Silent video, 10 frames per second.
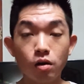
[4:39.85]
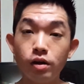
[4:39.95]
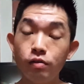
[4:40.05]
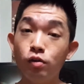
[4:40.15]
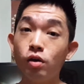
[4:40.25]

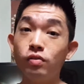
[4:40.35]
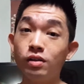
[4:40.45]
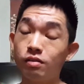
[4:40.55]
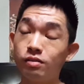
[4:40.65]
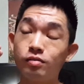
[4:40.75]
Alright, if you
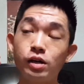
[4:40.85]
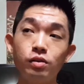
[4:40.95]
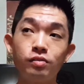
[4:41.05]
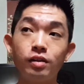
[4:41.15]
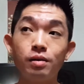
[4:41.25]
ever
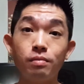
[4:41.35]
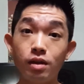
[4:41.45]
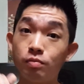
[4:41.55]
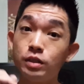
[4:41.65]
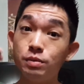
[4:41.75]
try to set up,
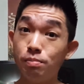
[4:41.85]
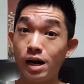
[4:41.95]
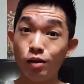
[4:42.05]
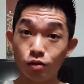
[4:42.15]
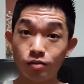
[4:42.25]
especially
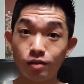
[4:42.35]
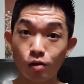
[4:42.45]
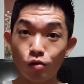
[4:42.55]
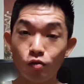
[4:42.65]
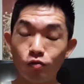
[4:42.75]
by
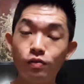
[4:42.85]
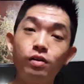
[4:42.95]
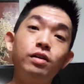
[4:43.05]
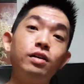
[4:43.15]
yourself,